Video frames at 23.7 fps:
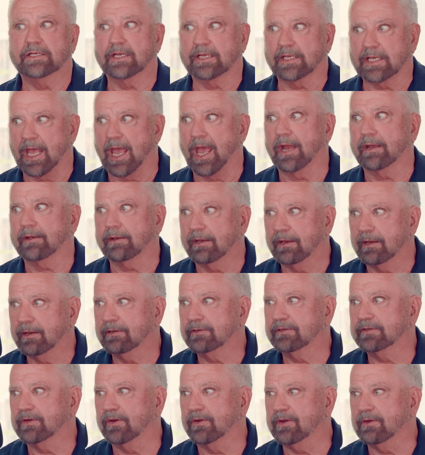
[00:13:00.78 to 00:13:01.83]
to get.
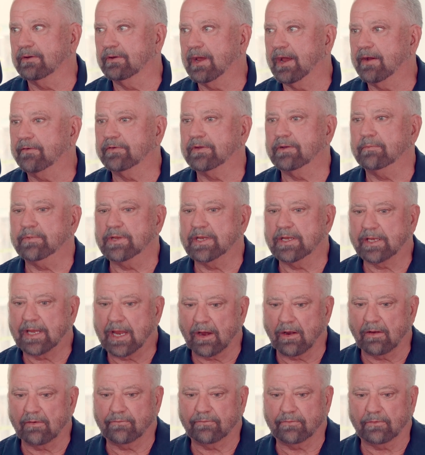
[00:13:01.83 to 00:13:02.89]
So you have to be
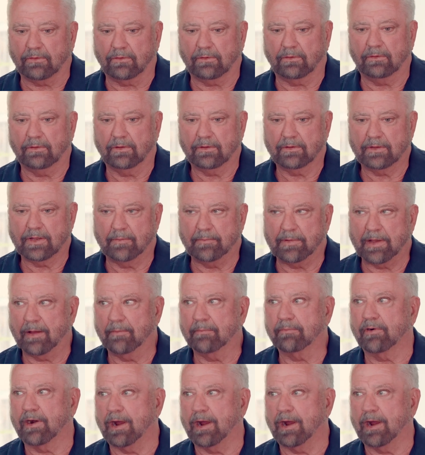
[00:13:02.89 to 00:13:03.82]
careful about